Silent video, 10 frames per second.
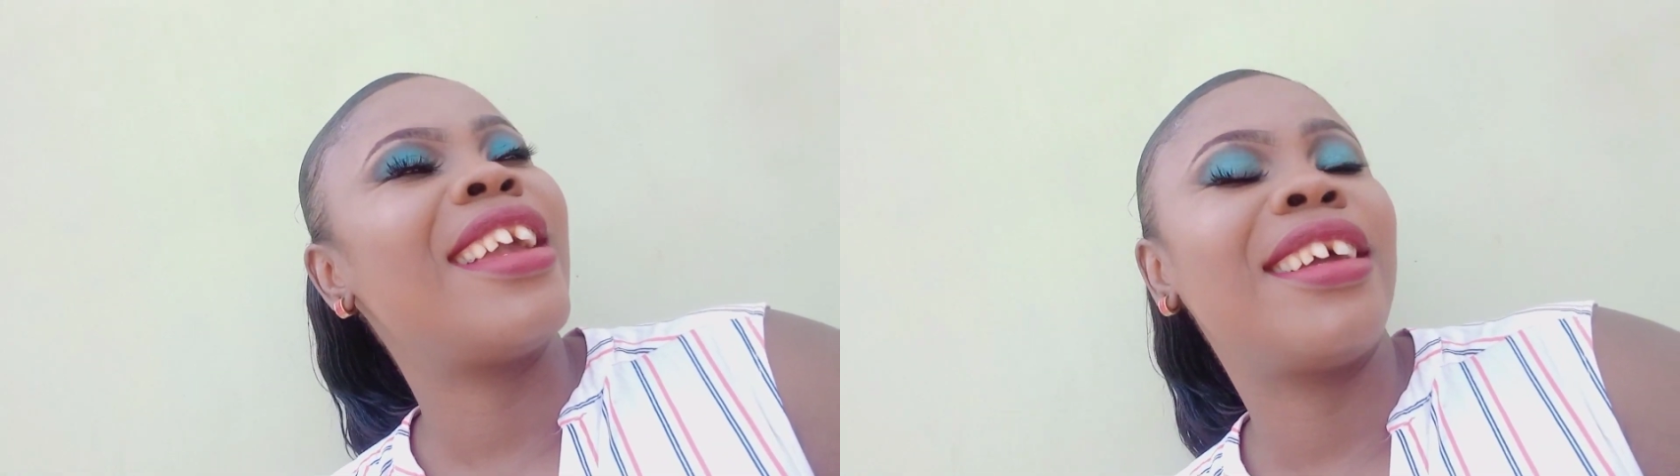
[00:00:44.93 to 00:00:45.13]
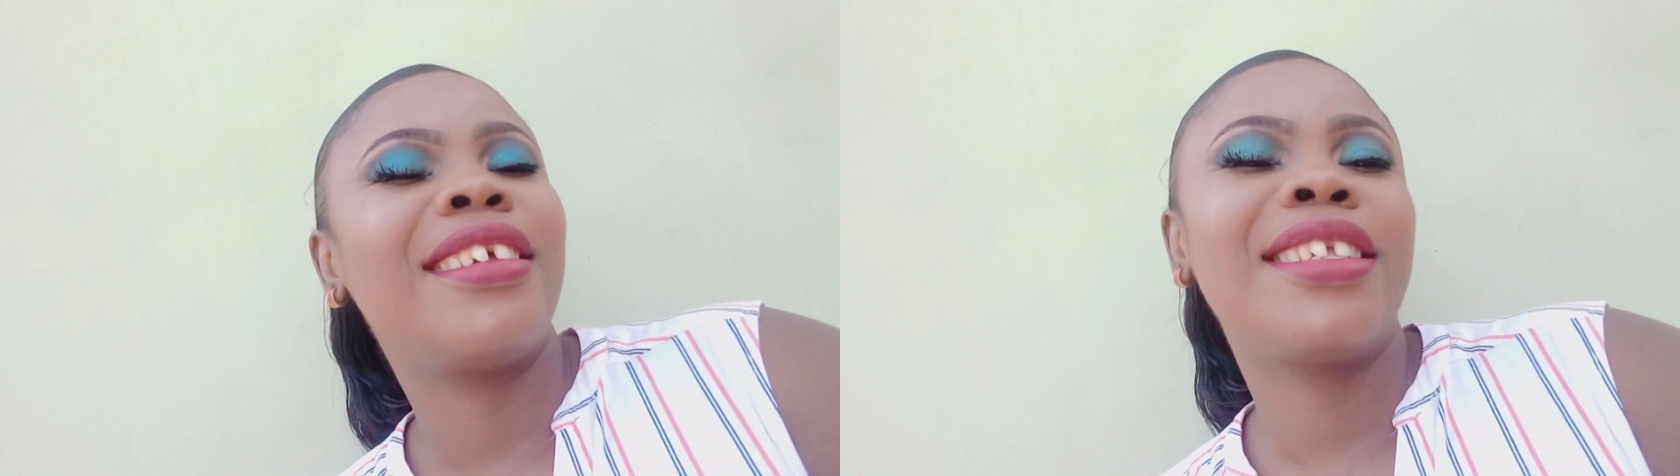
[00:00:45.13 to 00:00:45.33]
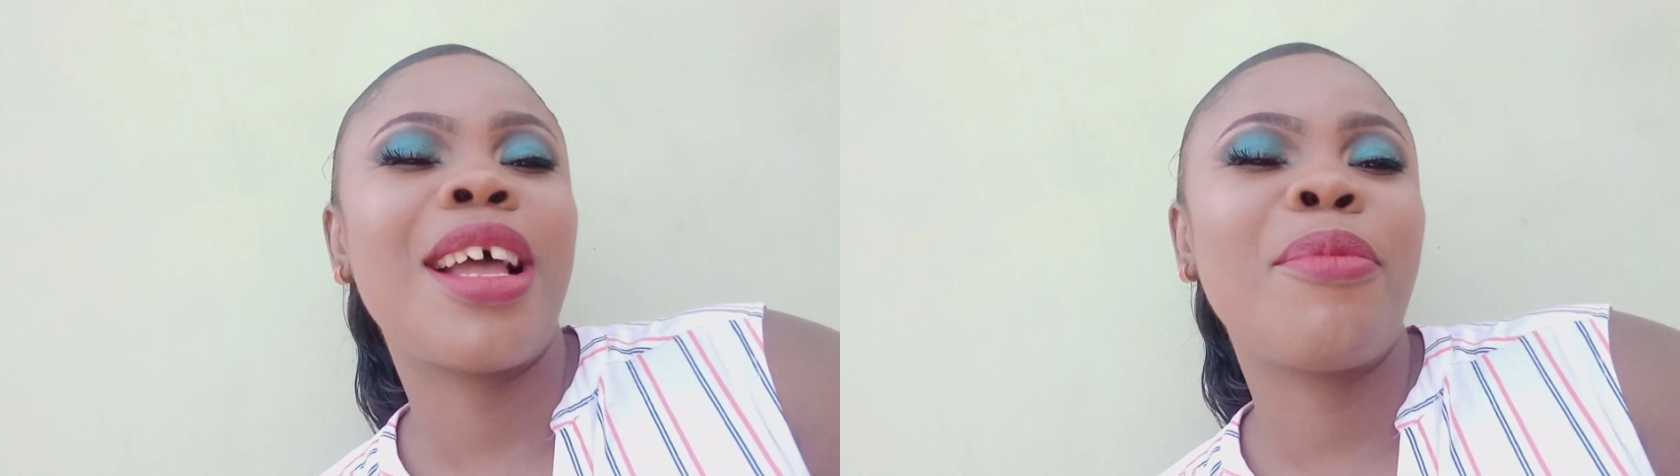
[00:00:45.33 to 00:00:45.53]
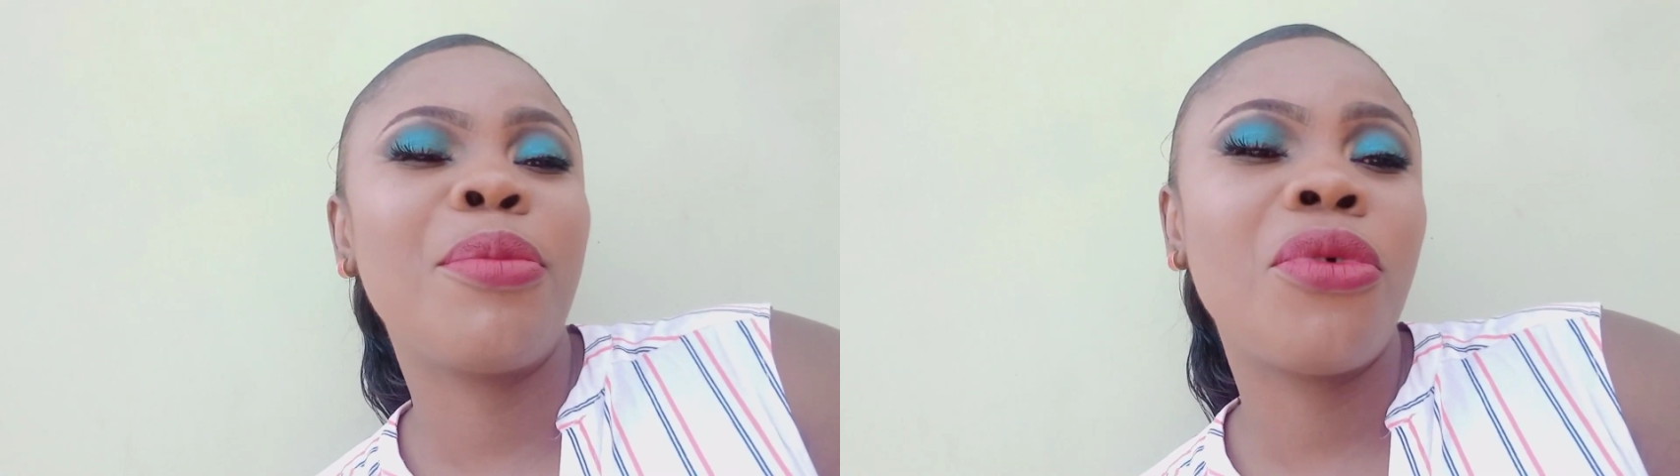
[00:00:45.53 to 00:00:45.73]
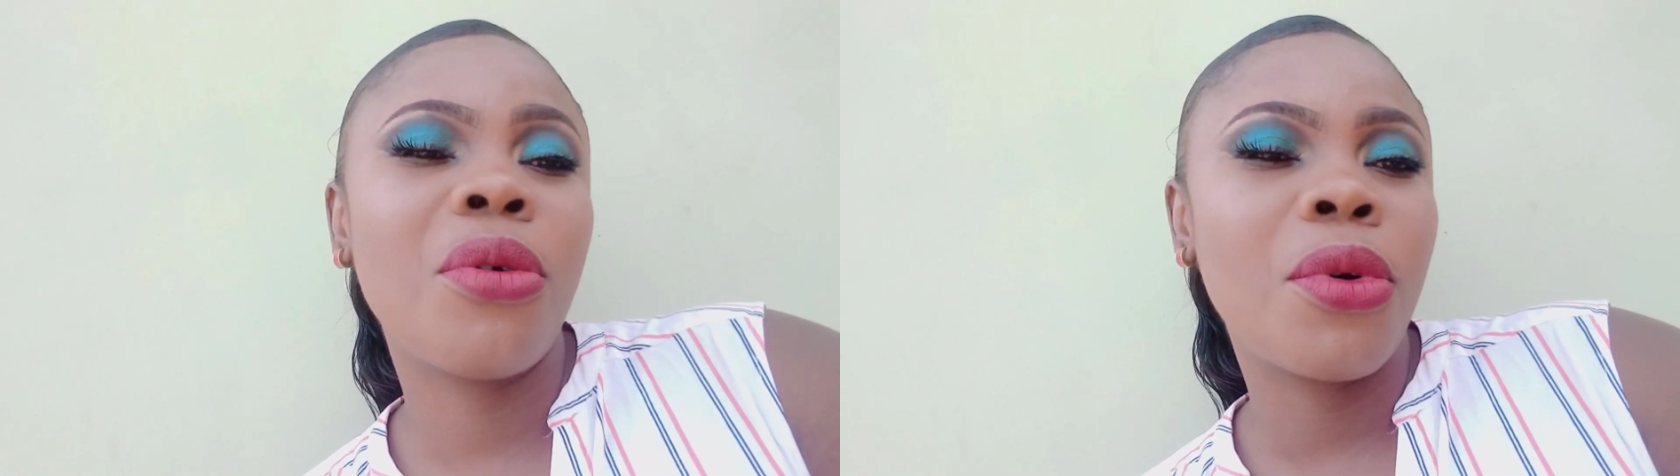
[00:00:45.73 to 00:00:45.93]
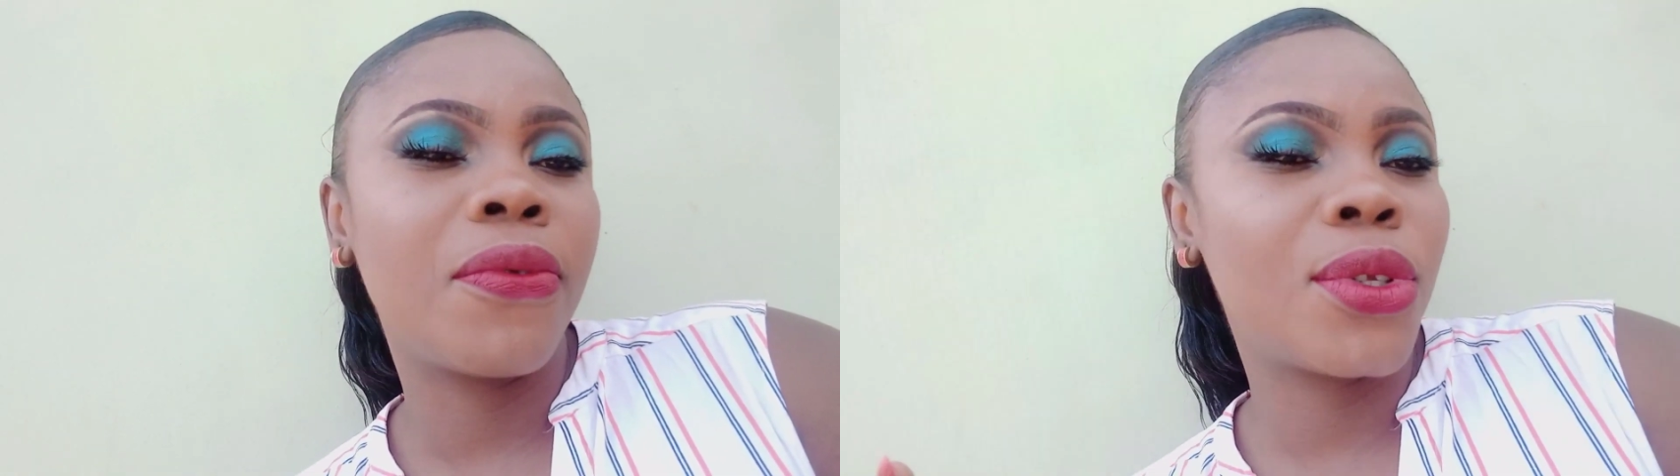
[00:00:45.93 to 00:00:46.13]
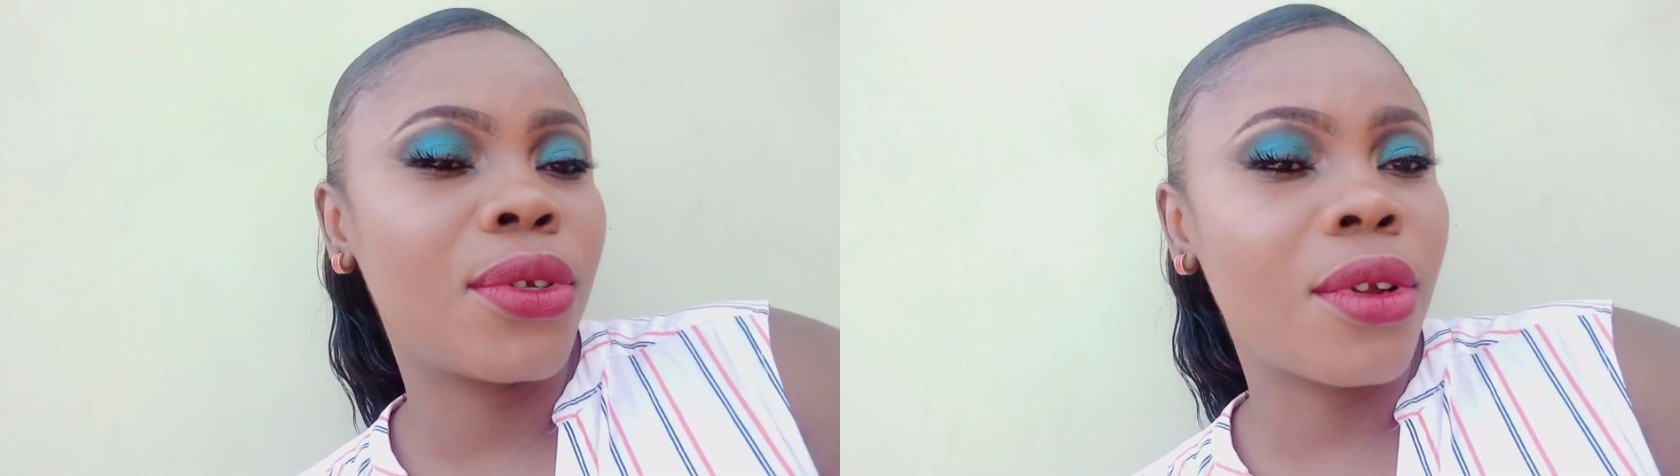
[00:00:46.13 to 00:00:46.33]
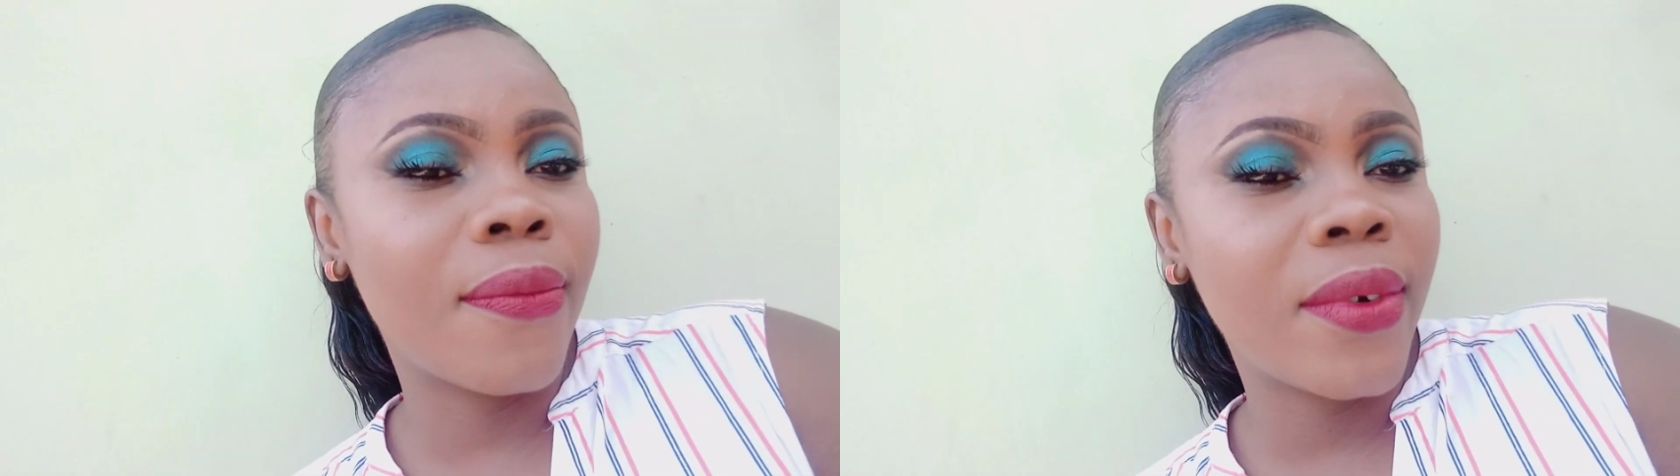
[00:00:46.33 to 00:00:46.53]
Yes, I'm a mom of
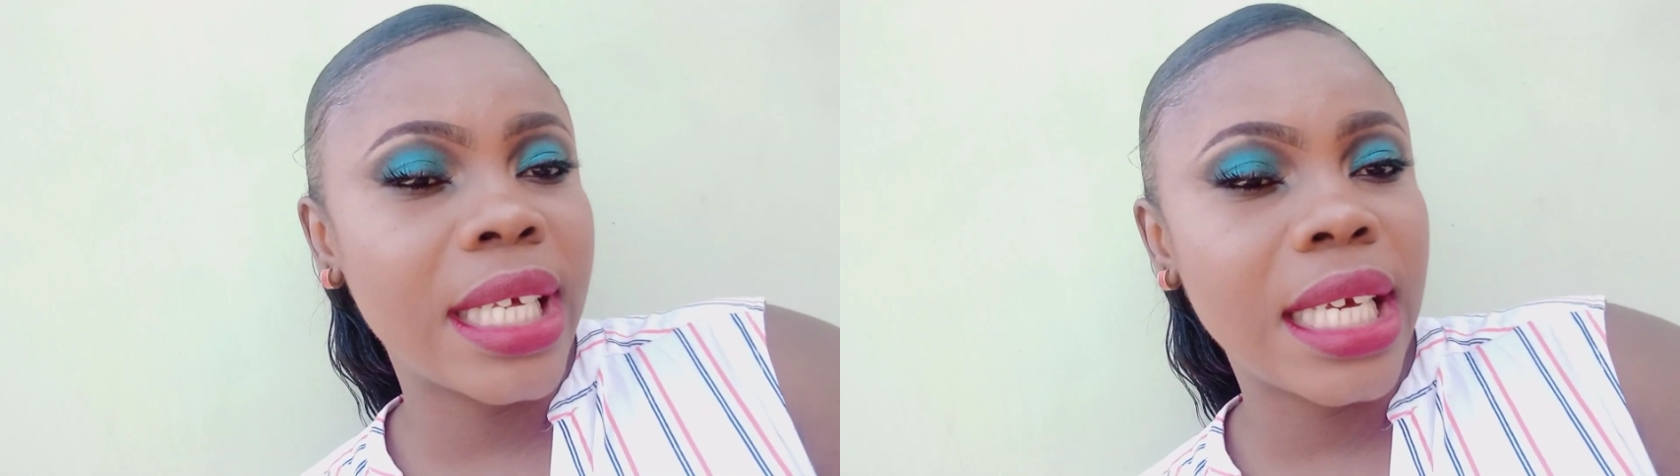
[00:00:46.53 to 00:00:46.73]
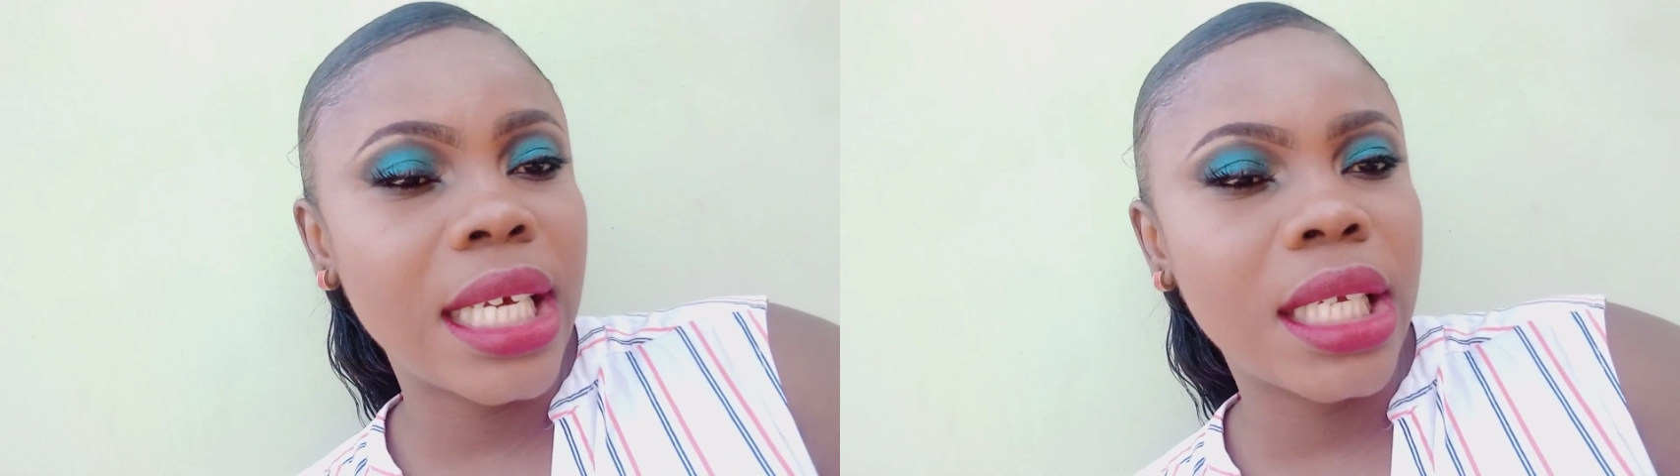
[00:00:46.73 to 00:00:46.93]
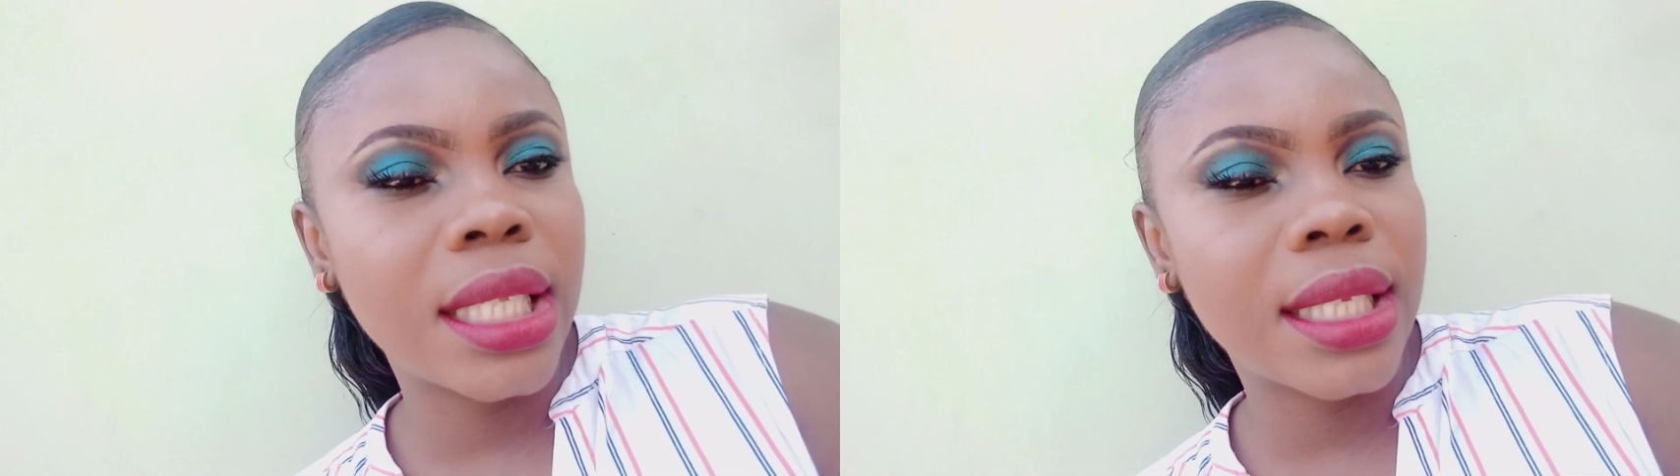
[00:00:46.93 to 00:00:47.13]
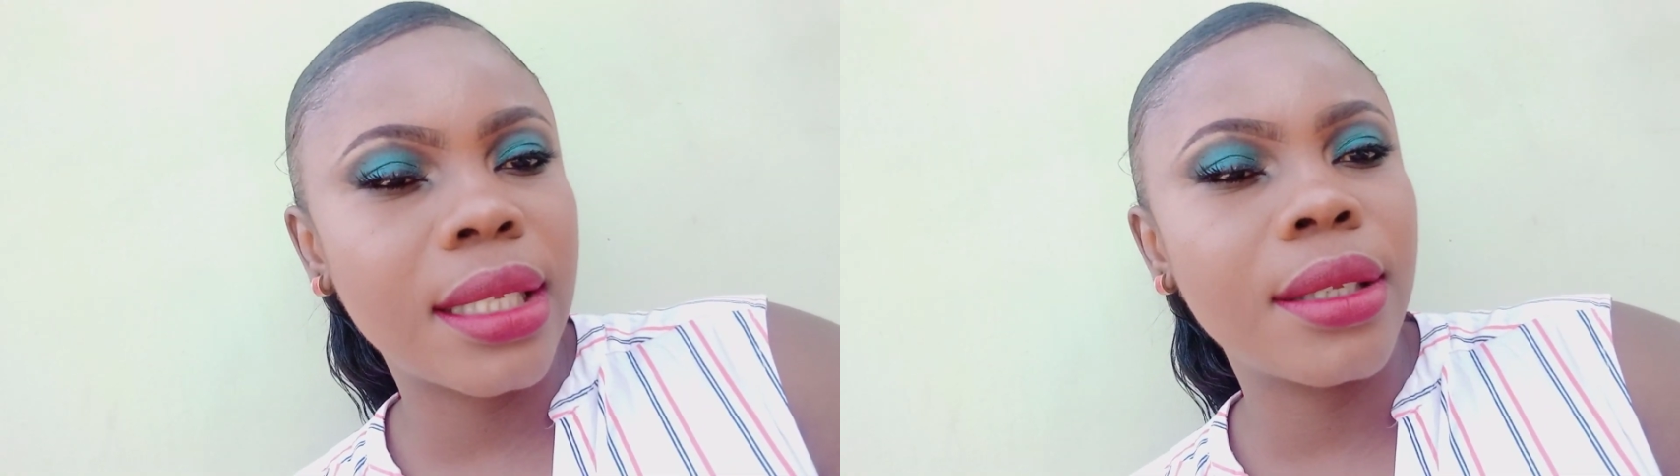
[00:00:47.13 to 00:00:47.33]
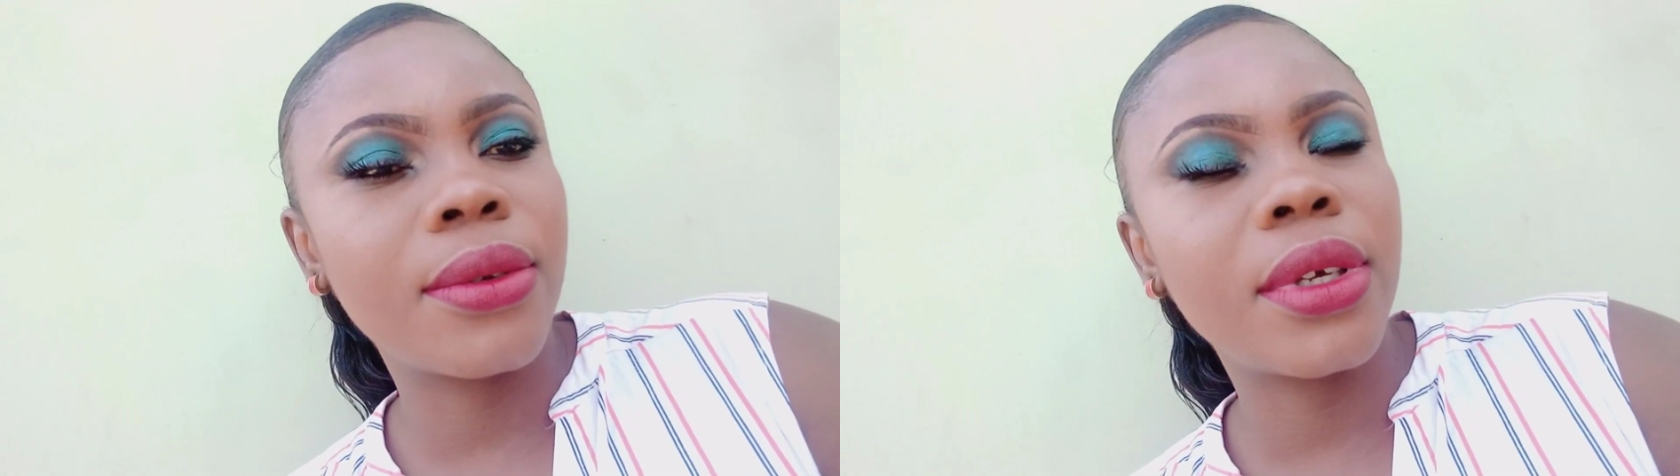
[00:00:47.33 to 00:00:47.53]
two lovely kids.